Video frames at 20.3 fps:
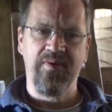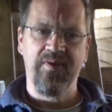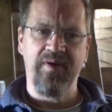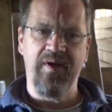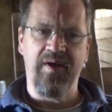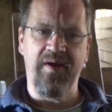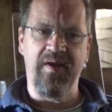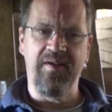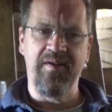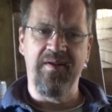
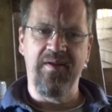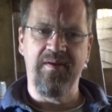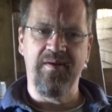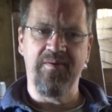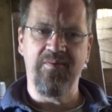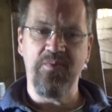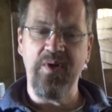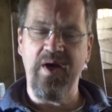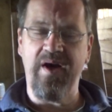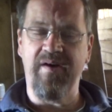
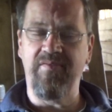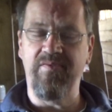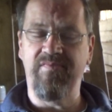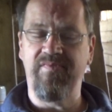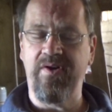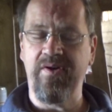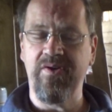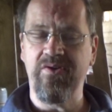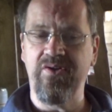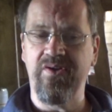And we have a
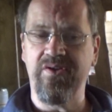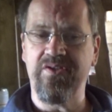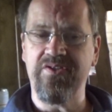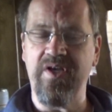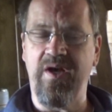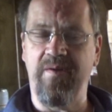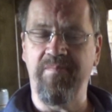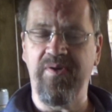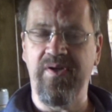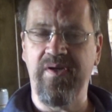very good
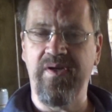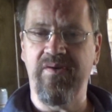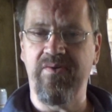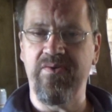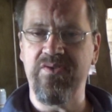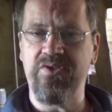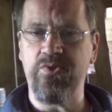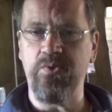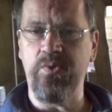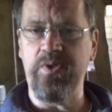example here
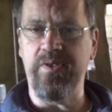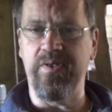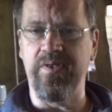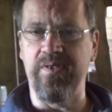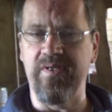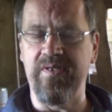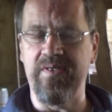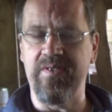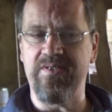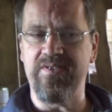in
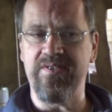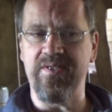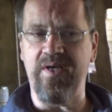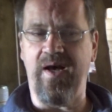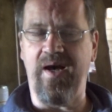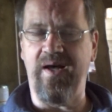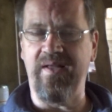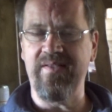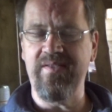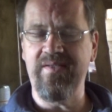Sweden. It's
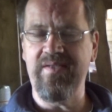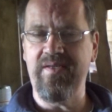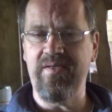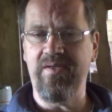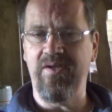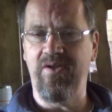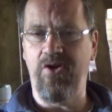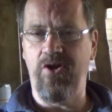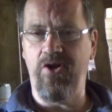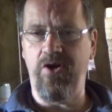Annie
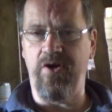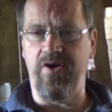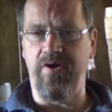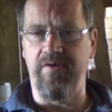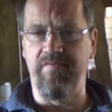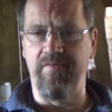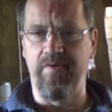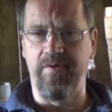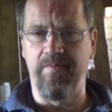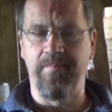
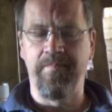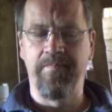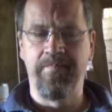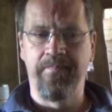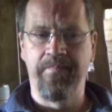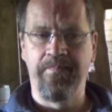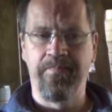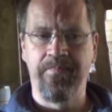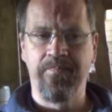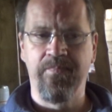Lööf.
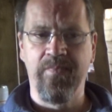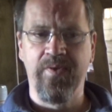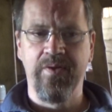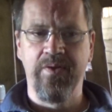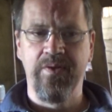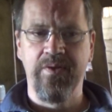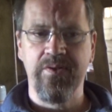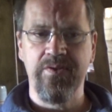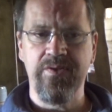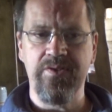
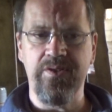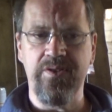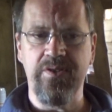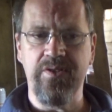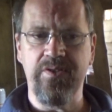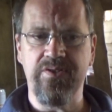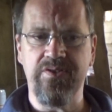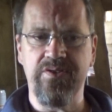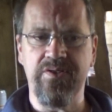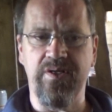
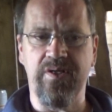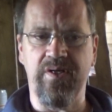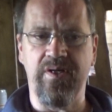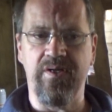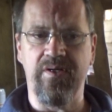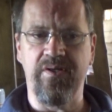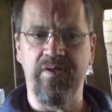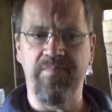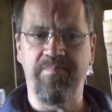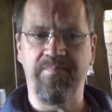She's
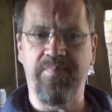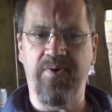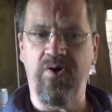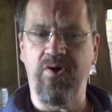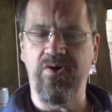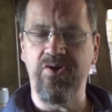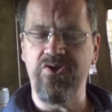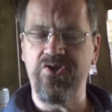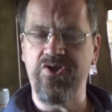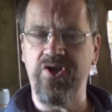the
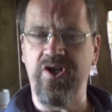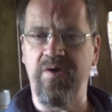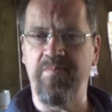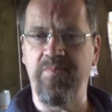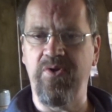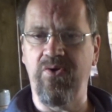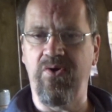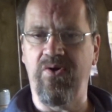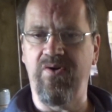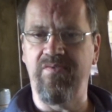party
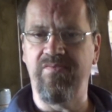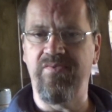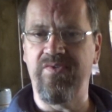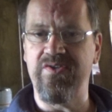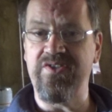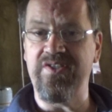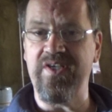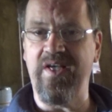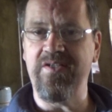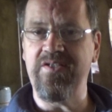chairman of the
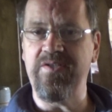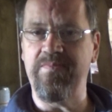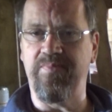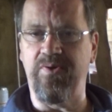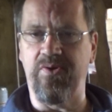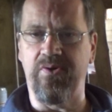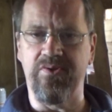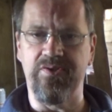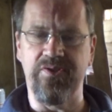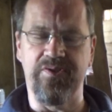Center
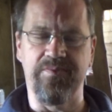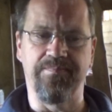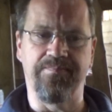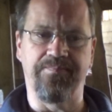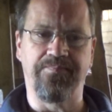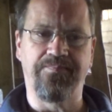Party.